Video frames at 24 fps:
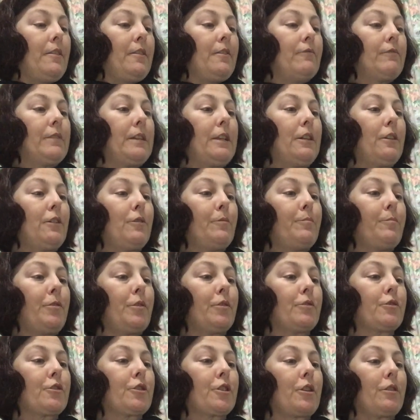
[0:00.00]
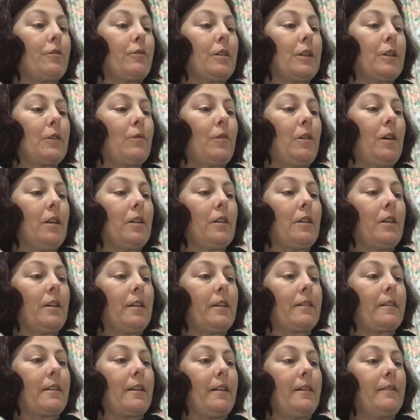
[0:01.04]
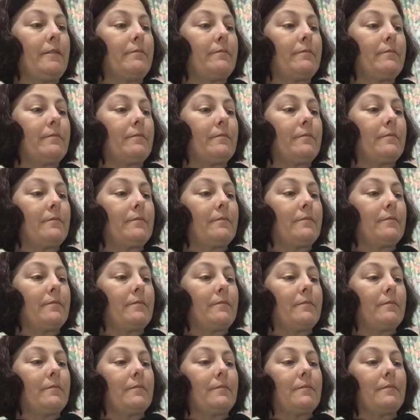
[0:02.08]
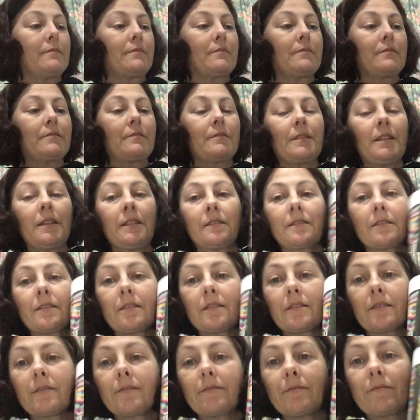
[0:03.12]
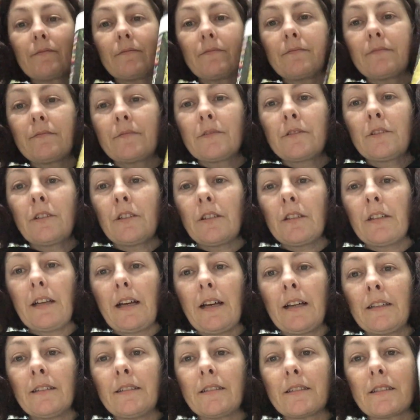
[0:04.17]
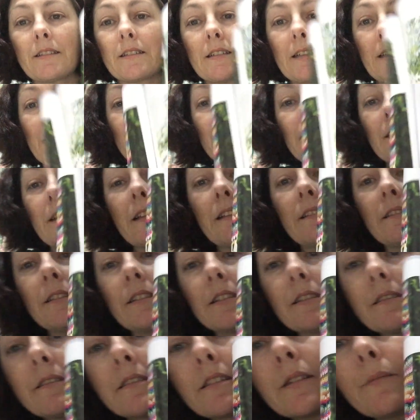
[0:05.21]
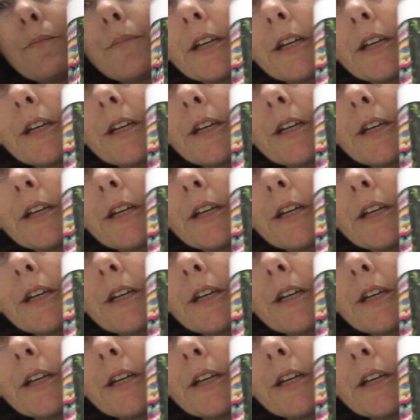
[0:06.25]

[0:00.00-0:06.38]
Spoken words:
The Rio poncho, I quite like that. That's got an understated elegance